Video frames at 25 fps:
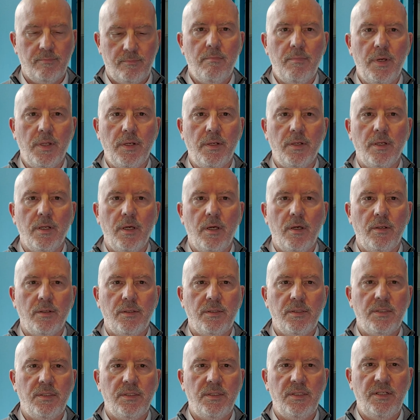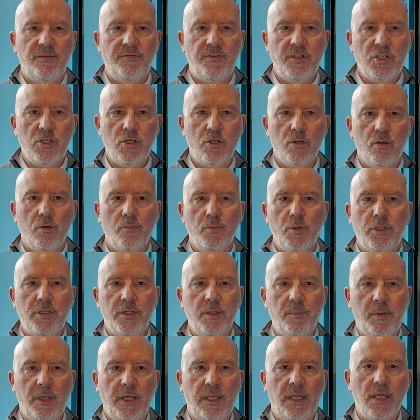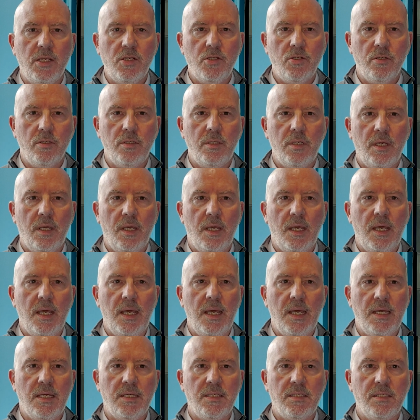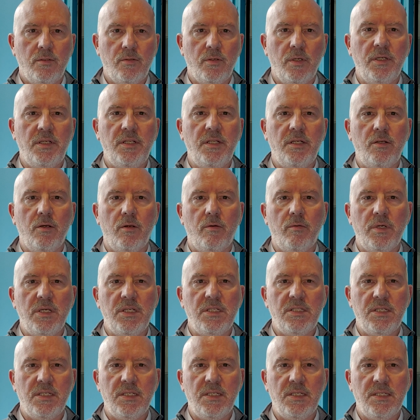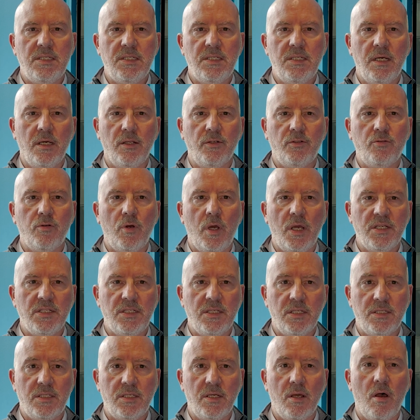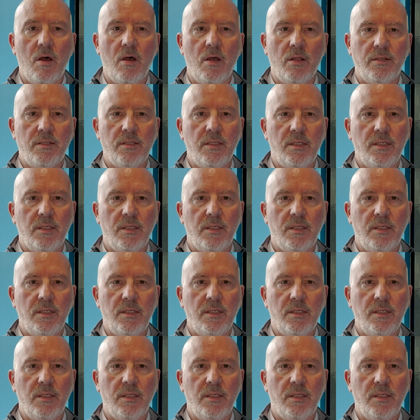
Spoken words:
but not division or multiplication, as 20 degrees is not twice as hot